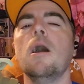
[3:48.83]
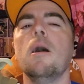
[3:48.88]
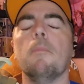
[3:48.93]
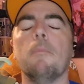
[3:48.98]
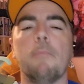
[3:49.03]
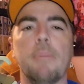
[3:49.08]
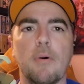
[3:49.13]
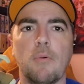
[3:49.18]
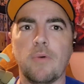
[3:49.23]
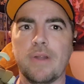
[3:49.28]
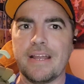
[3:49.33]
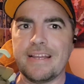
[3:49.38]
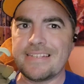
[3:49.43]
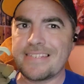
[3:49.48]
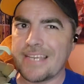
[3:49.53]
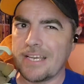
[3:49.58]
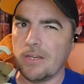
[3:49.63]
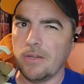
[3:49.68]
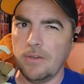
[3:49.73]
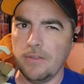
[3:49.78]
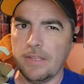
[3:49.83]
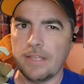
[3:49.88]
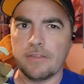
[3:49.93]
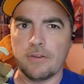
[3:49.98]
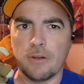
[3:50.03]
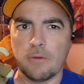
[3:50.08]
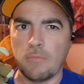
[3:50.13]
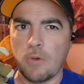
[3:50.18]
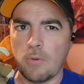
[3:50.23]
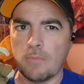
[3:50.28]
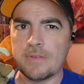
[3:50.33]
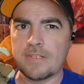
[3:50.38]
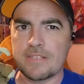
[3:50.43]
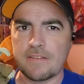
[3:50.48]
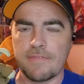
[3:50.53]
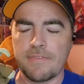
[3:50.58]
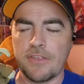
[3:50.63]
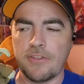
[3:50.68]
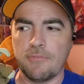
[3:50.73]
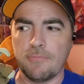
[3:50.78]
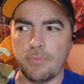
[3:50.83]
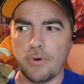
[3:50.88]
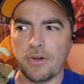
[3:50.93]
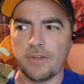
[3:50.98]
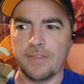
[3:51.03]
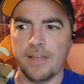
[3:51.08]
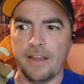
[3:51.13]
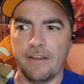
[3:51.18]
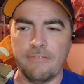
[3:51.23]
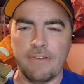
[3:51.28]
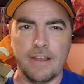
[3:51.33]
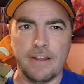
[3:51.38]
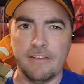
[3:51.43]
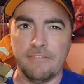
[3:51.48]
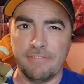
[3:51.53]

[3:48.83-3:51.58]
But when I tell you that there are moments of this book that I read,